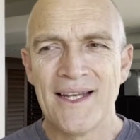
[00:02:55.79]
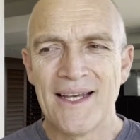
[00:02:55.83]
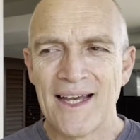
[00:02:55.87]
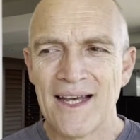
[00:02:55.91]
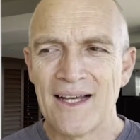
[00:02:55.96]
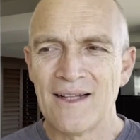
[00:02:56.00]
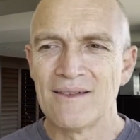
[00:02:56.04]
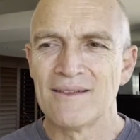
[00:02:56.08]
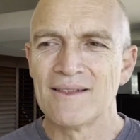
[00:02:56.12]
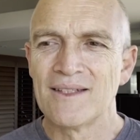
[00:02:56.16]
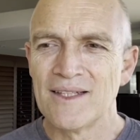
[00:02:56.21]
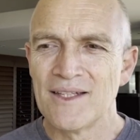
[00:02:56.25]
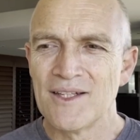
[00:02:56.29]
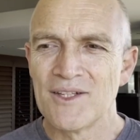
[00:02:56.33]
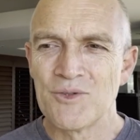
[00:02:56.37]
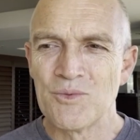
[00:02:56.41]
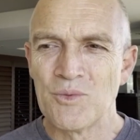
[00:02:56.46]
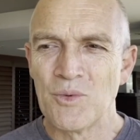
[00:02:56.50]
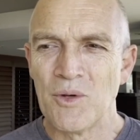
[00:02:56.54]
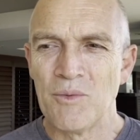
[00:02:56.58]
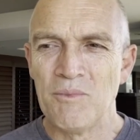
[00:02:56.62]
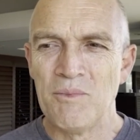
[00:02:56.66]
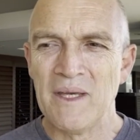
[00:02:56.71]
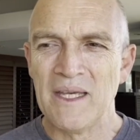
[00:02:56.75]
elders
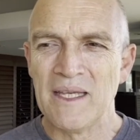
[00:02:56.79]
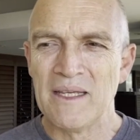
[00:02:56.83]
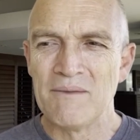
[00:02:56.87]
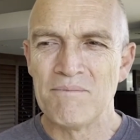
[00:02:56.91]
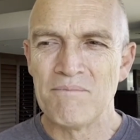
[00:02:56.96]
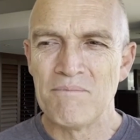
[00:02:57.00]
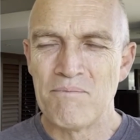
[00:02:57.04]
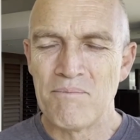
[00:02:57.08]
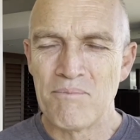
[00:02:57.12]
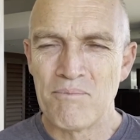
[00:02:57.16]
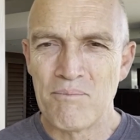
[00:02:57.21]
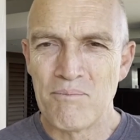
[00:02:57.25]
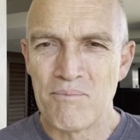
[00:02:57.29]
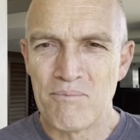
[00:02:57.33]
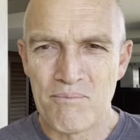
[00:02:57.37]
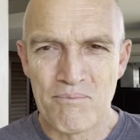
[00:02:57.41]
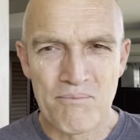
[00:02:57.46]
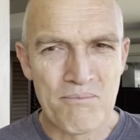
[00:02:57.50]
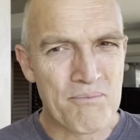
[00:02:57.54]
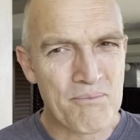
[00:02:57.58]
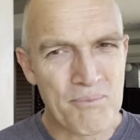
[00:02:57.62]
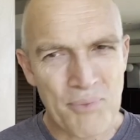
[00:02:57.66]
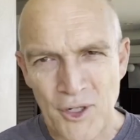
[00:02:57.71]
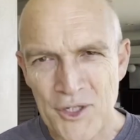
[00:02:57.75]
were being
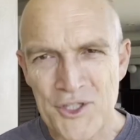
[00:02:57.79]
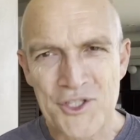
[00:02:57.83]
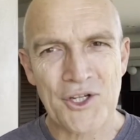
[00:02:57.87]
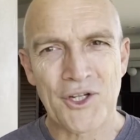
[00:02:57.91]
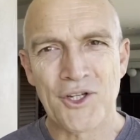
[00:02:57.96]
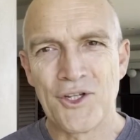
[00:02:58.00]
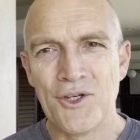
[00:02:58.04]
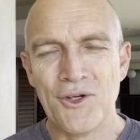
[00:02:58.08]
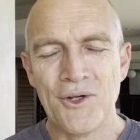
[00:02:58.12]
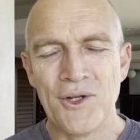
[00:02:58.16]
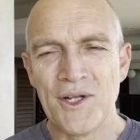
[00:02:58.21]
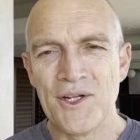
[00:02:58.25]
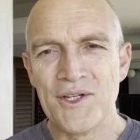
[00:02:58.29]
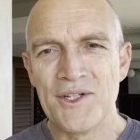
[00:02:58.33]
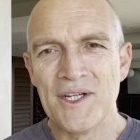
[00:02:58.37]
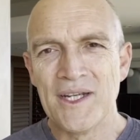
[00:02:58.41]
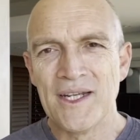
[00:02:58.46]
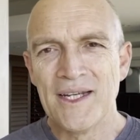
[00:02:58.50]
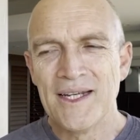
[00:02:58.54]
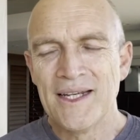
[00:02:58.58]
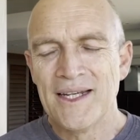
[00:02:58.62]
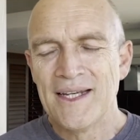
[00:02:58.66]
prosecuted.